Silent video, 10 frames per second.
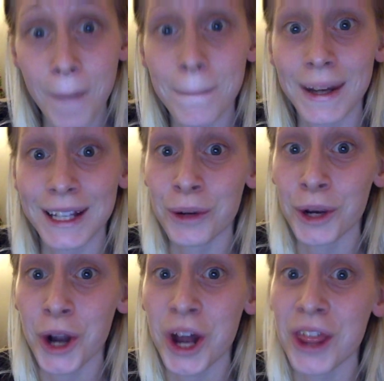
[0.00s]
but it's
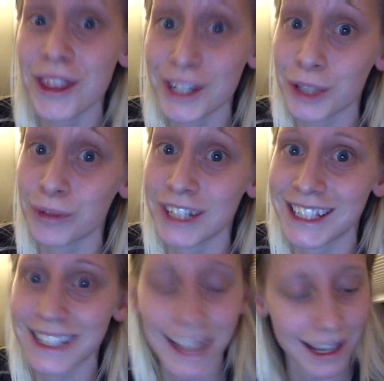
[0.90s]
going on this week
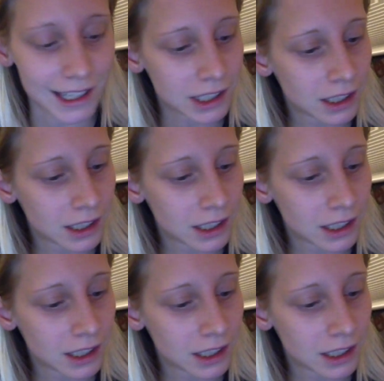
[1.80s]
instead.